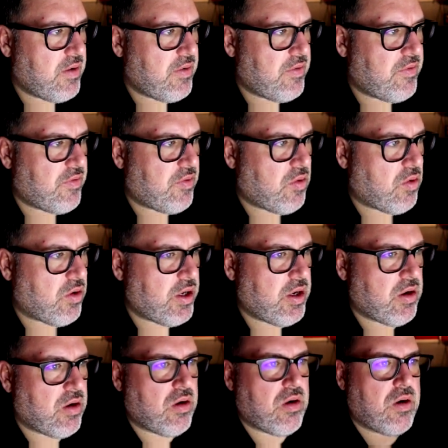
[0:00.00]
for
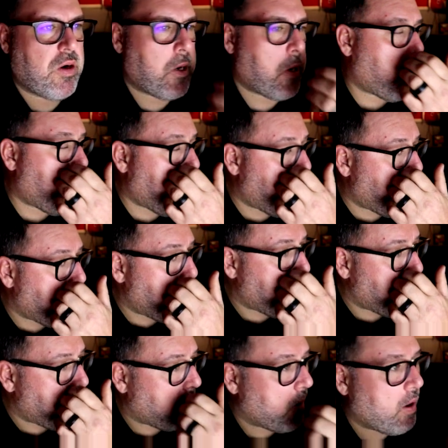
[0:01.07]
your
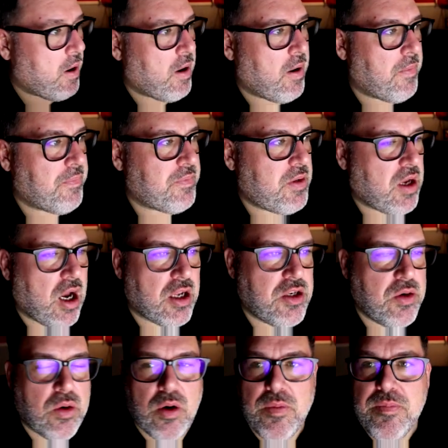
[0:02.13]
um, contour.